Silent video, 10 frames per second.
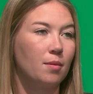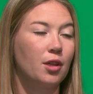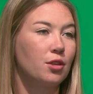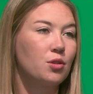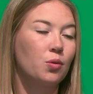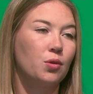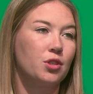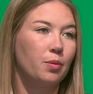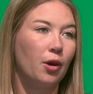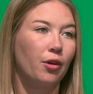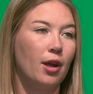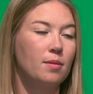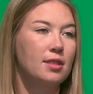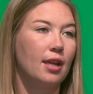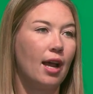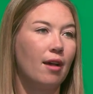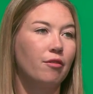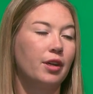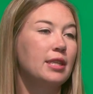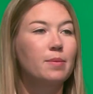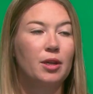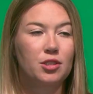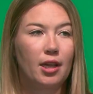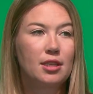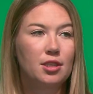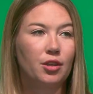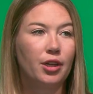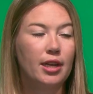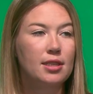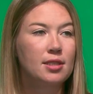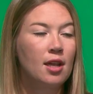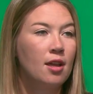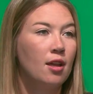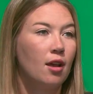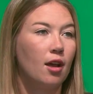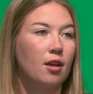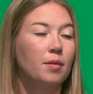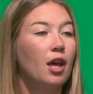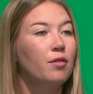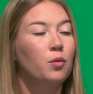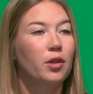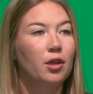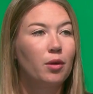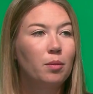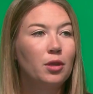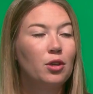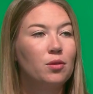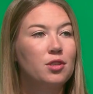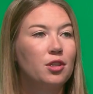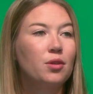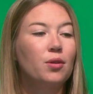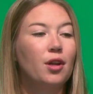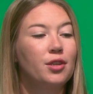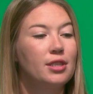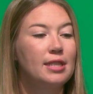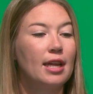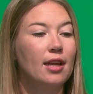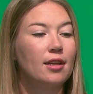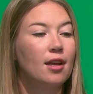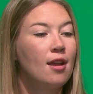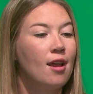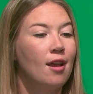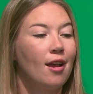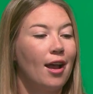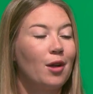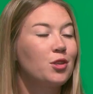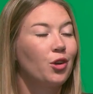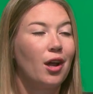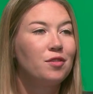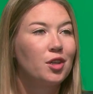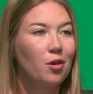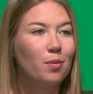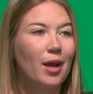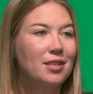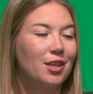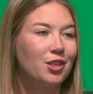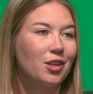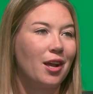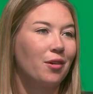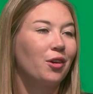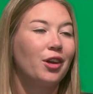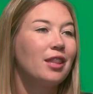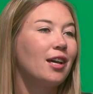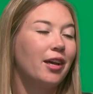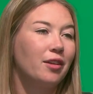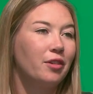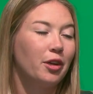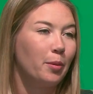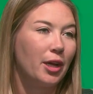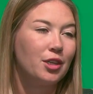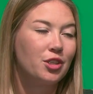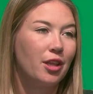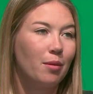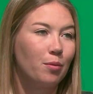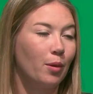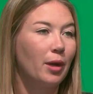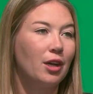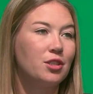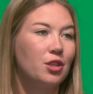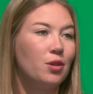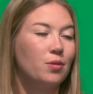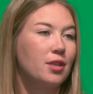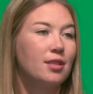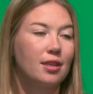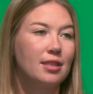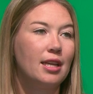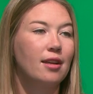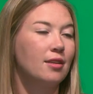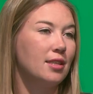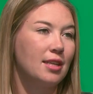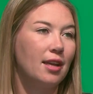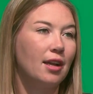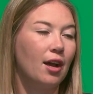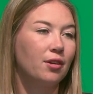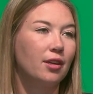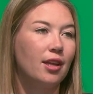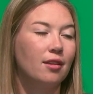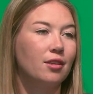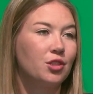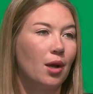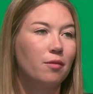other schools or programs that have very specialized degrees. Um, Calvin will equip you to understand how to craft your own message and how to create that elevator pitch that prepares you to succeed and to stand out in the job